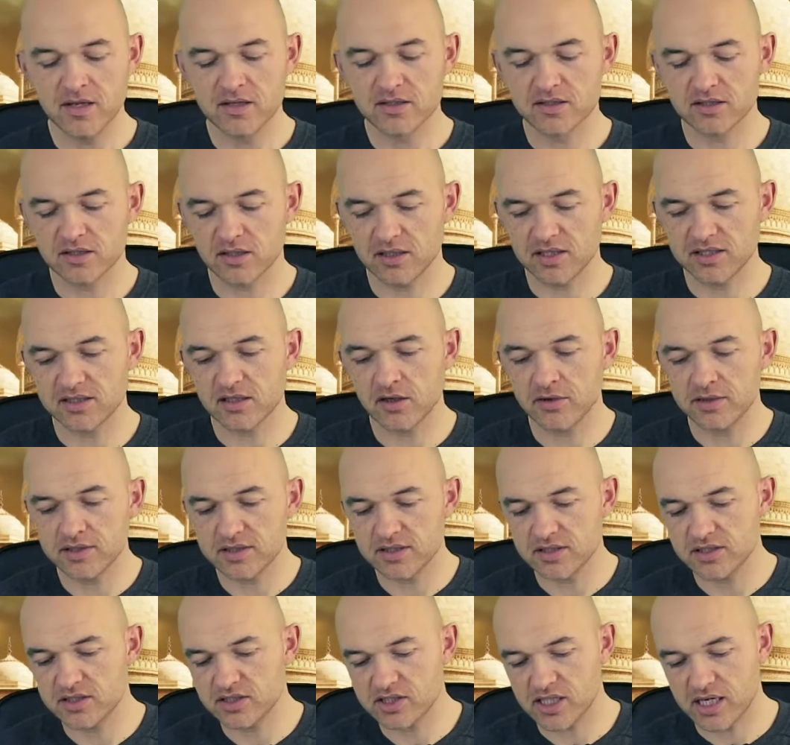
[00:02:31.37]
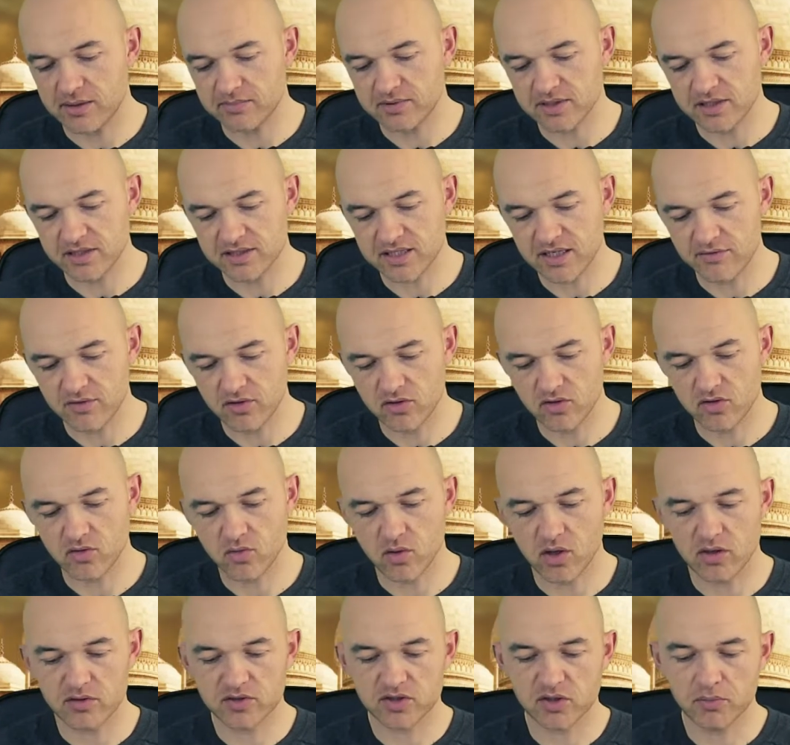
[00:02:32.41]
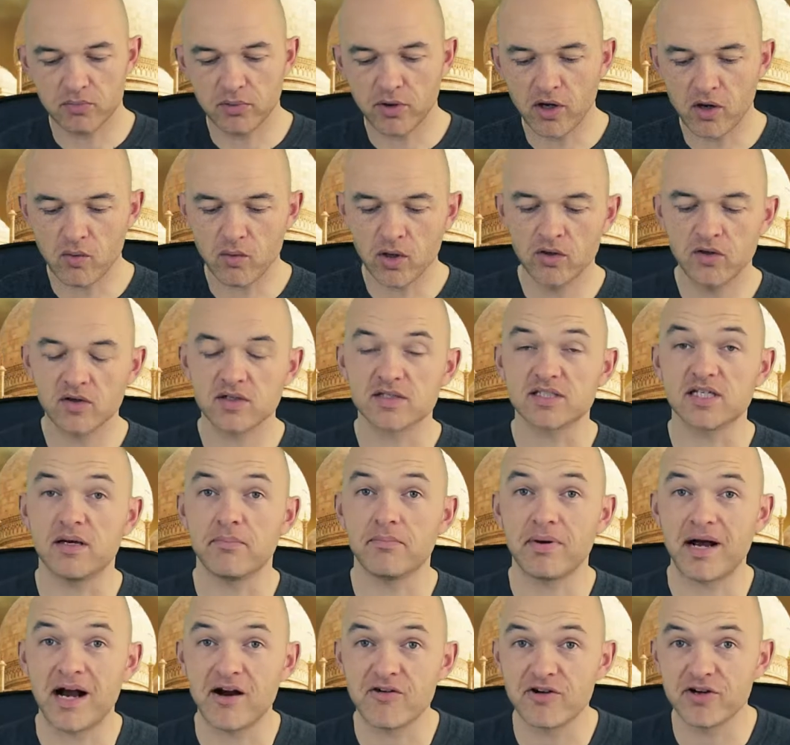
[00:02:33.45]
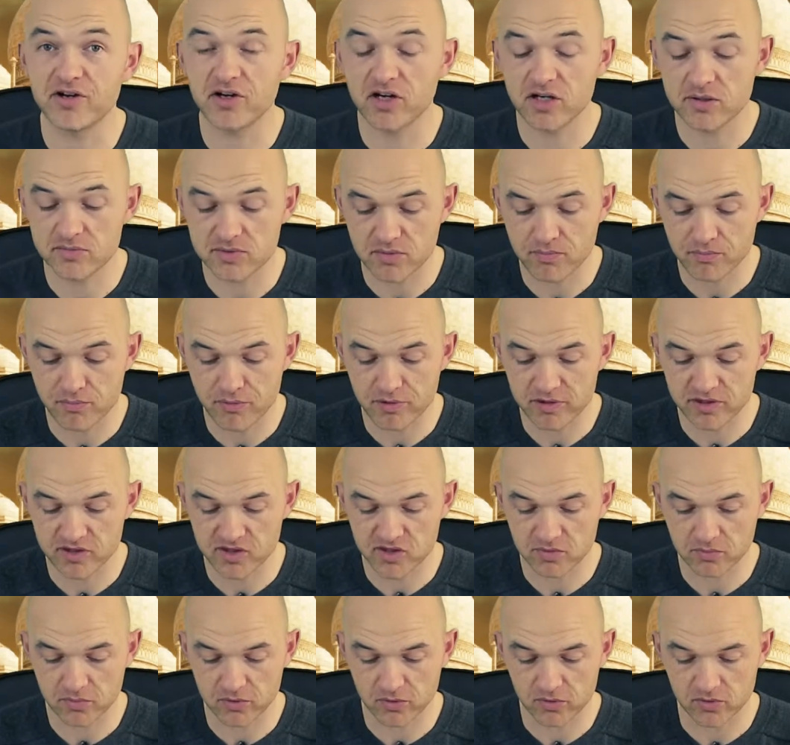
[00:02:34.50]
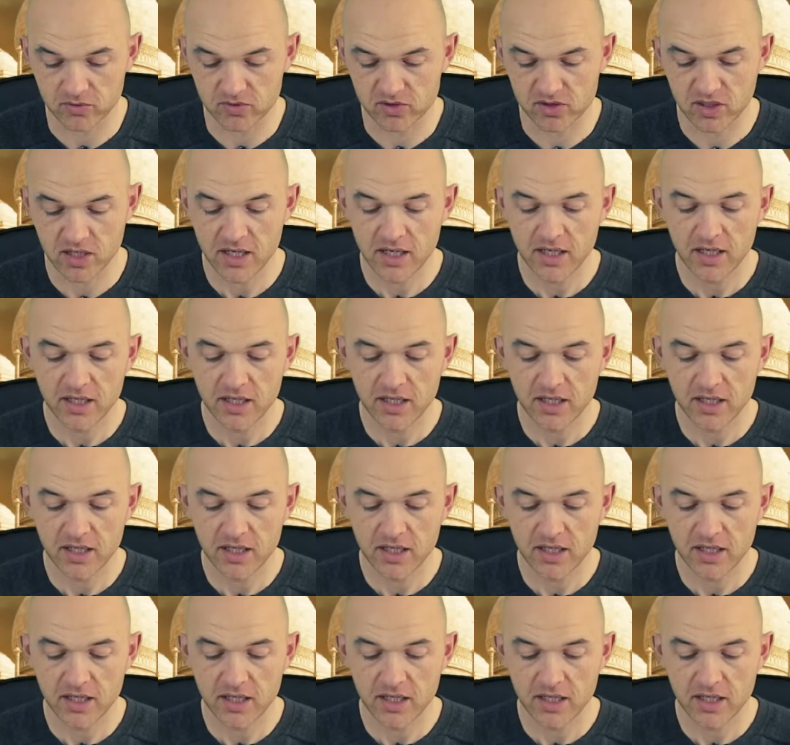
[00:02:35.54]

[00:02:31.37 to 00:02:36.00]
So let's go into the chapter. Let's have a look. So part 1 looks at paradigms and principles.